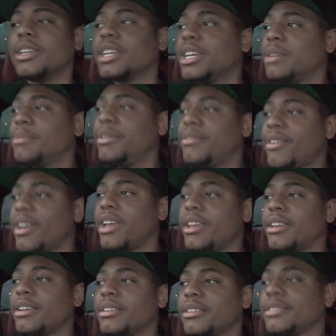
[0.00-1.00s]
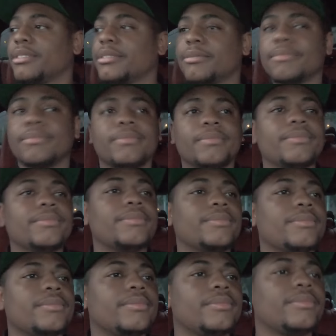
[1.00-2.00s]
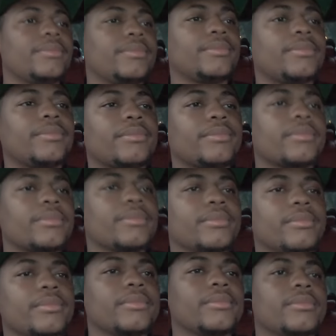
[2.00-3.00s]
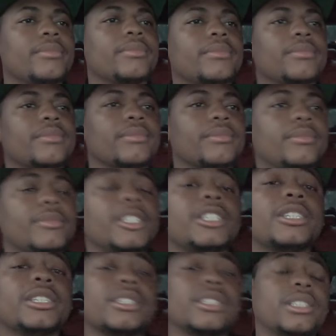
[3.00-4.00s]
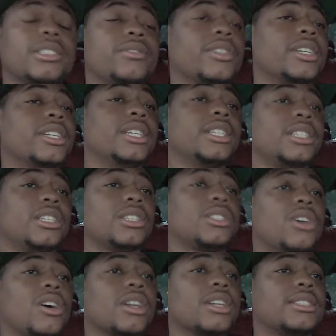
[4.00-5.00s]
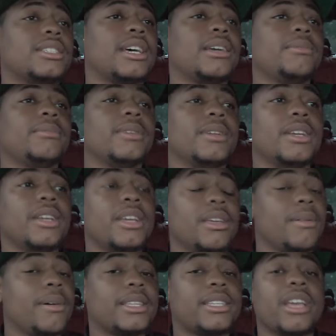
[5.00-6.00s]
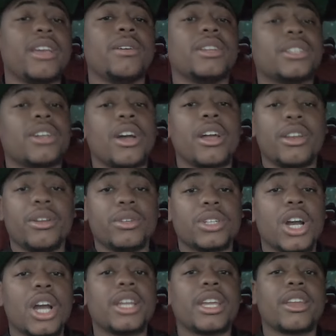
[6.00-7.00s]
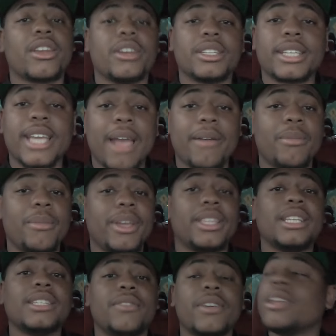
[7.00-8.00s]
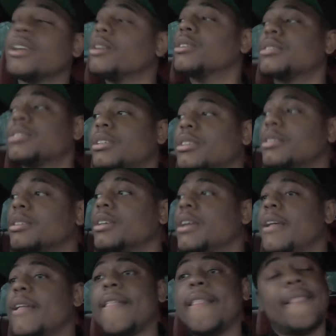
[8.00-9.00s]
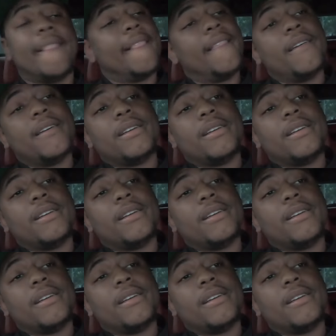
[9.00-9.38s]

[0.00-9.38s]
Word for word: It could be fake. It's easy to talk and easy to type. It is. It's really easy to talk and type. I tell you what, it's hard to do. It's hard to get on this camera and make these videos. So. Oh yeah.